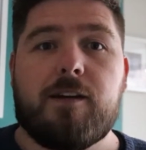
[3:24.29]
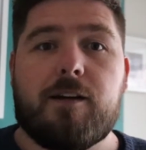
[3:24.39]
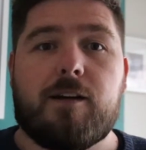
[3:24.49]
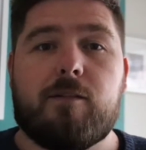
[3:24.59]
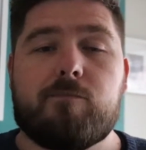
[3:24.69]

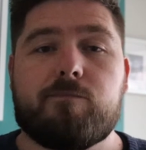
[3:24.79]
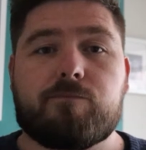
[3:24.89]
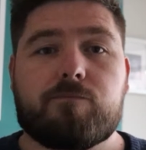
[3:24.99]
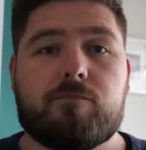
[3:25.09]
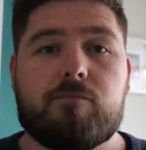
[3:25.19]

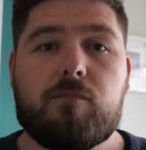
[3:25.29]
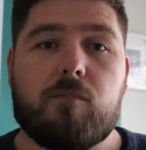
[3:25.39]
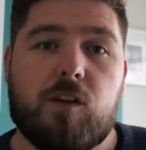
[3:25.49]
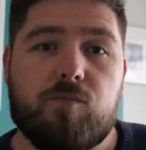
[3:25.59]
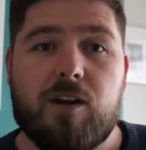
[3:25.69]

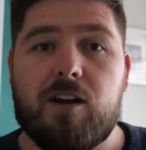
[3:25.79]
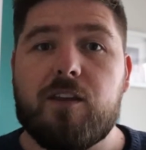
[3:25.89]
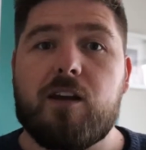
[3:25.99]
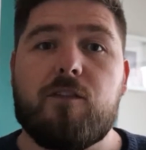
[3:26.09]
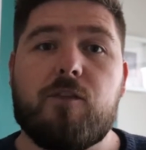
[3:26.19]
prayer
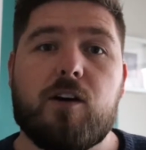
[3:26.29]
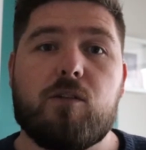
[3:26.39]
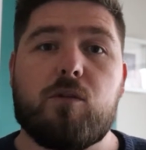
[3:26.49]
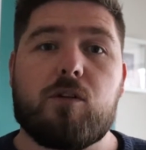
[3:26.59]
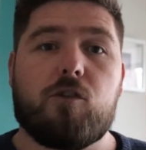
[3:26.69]
like the Our
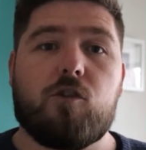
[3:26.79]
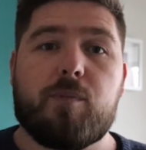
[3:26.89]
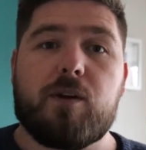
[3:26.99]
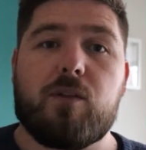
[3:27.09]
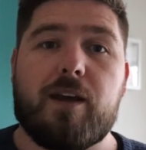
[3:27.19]
Father or the Glory
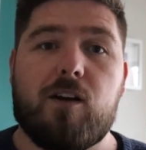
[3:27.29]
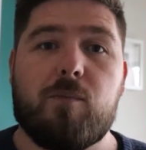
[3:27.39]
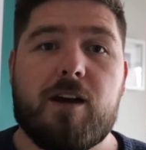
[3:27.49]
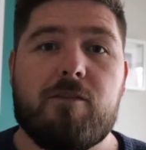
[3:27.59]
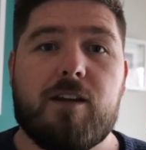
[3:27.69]
Be or the Hail
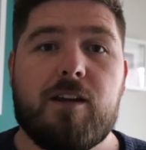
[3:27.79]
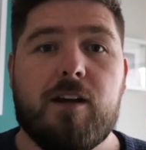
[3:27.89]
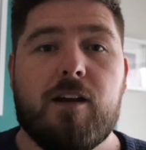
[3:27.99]
Mary.